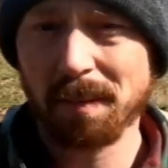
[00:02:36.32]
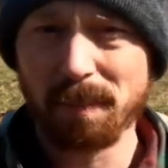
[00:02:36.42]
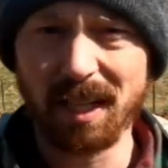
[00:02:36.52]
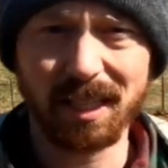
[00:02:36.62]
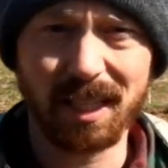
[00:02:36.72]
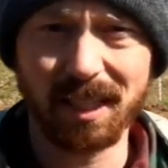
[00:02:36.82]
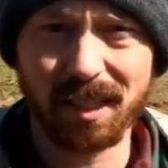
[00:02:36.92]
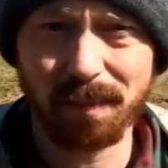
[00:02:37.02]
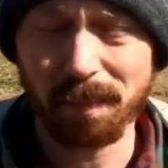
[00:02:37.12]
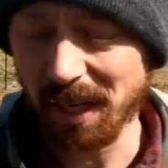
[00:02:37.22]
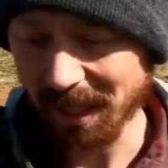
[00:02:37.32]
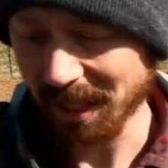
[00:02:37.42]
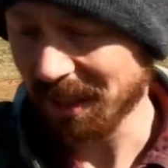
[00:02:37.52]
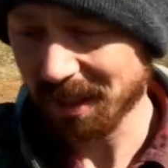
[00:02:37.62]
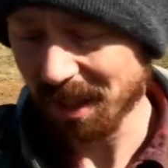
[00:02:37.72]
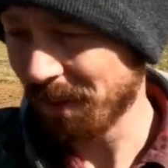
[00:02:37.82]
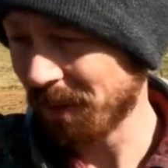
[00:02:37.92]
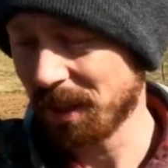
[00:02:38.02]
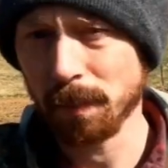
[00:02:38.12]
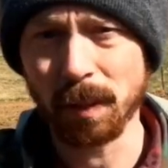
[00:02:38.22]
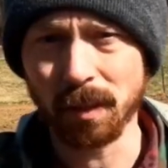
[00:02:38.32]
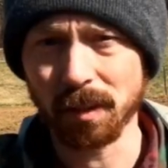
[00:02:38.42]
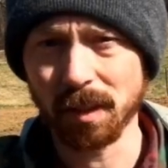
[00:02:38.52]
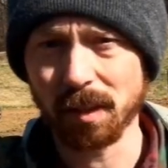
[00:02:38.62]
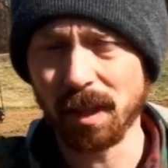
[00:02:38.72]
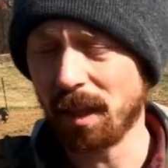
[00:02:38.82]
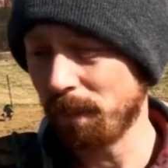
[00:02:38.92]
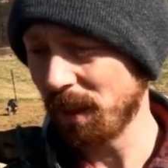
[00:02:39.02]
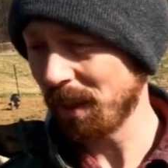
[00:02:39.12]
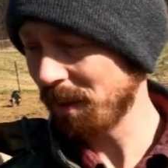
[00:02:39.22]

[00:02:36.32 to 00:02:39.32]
pelletized bedding and stuff that supposedly will help, but